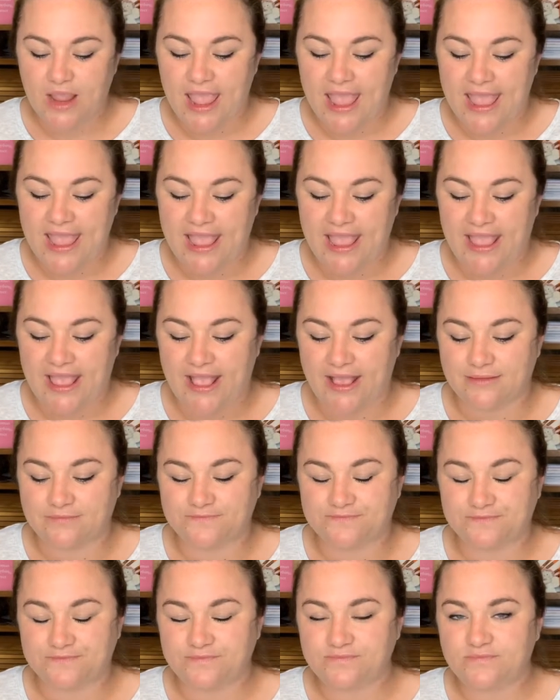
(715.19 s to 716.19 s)
a
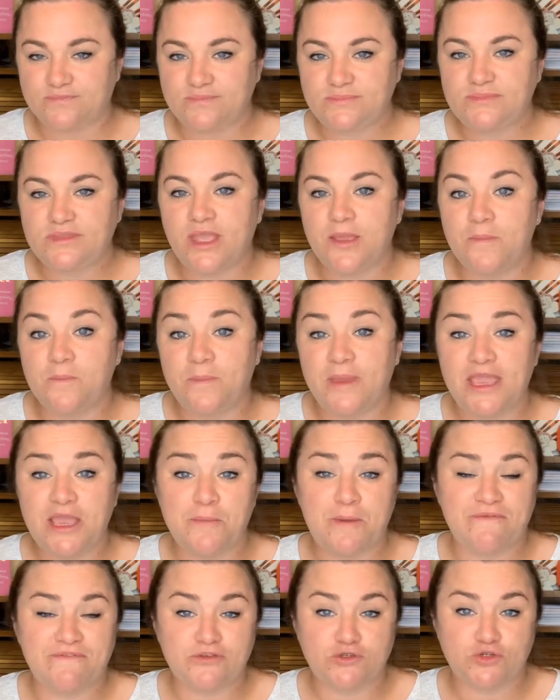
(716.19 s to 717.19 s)
pink by